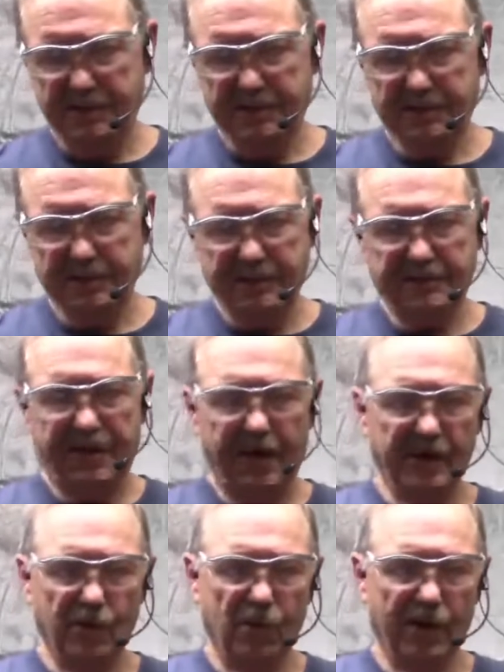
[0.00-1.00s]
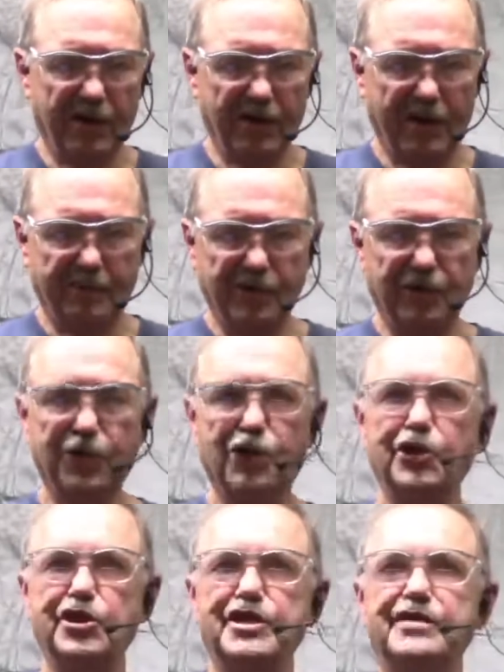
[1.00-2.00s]
So that's kind of where I'm going to
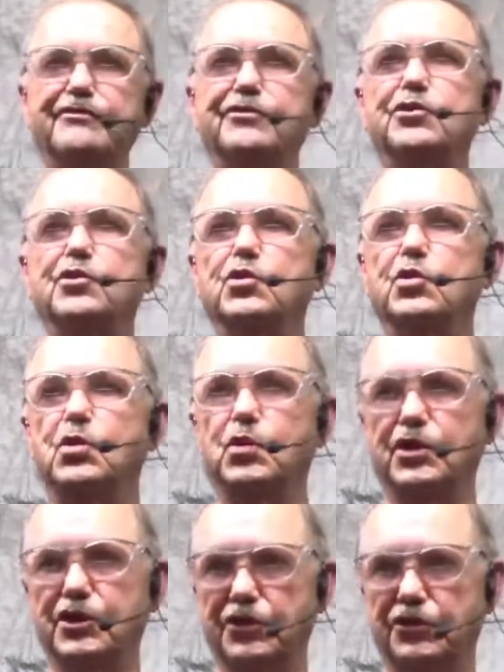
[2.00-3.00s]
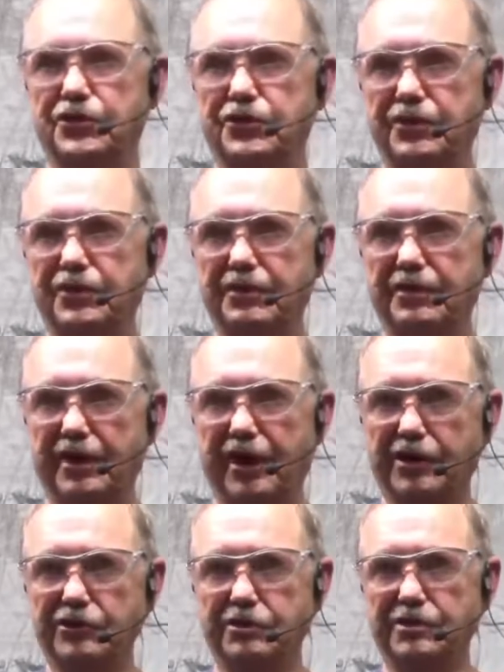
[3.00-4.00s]
leave you with
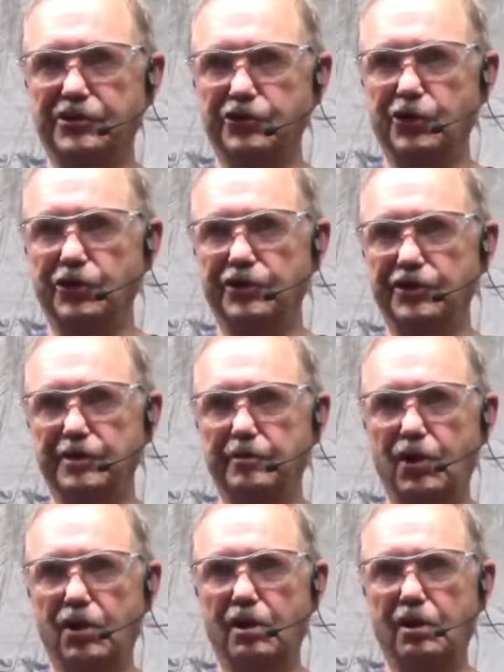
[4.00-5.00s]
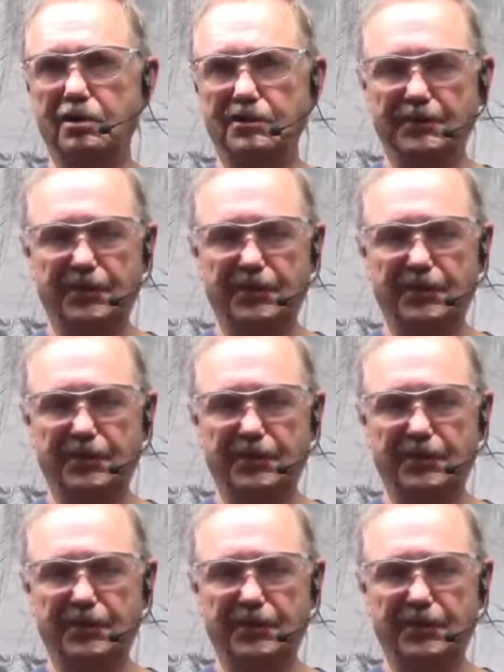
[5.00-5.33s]
actually turning the ball.